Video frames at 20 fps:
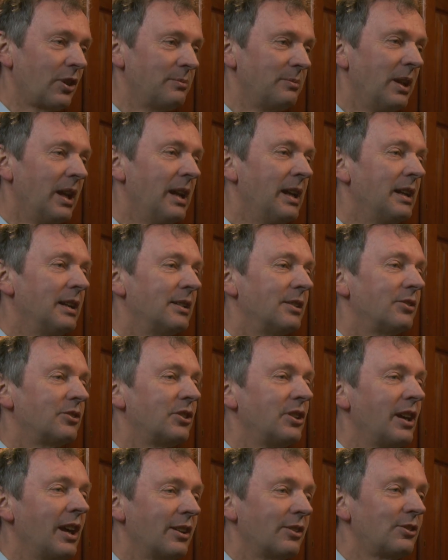And
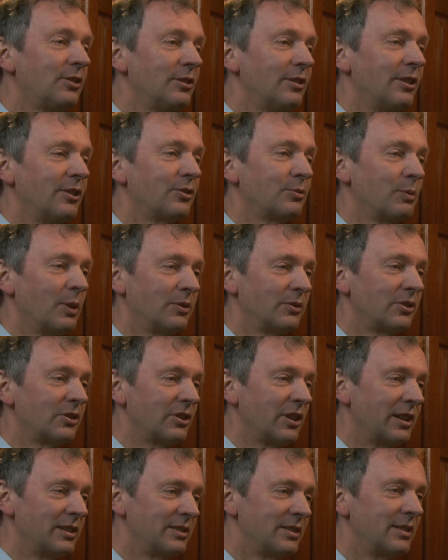C.S. Lewis once
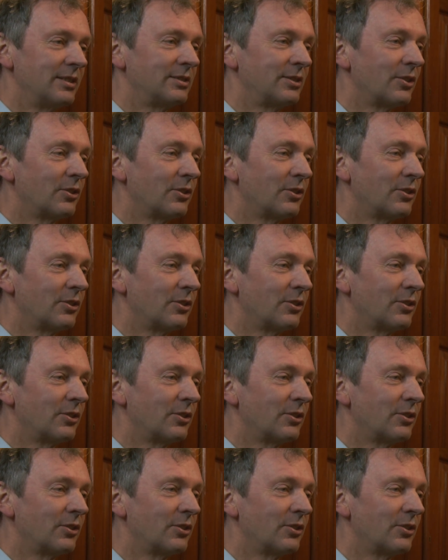said that